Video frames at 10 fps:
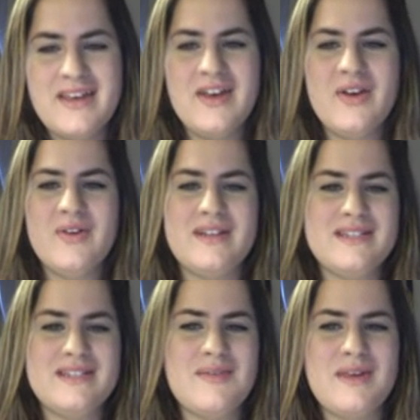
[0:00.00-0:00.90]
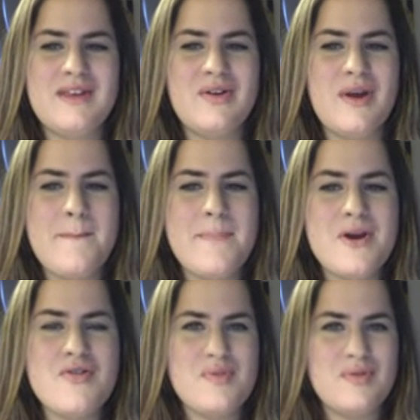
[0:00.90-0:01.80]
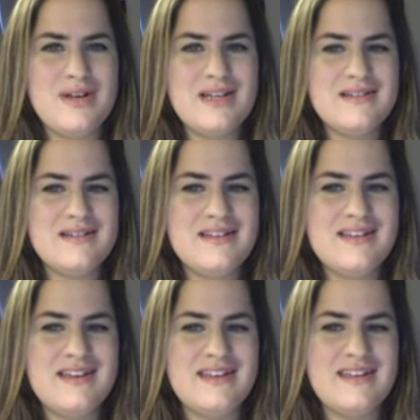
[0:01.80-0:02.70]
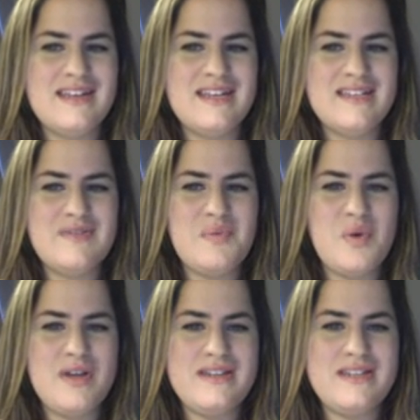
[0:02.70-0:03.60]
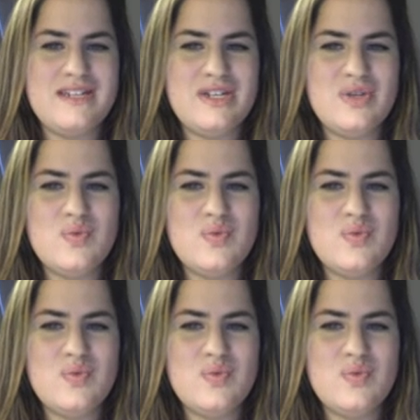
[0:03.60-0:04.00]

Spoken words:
That's going to be your purple one, and that is from 1 to 2.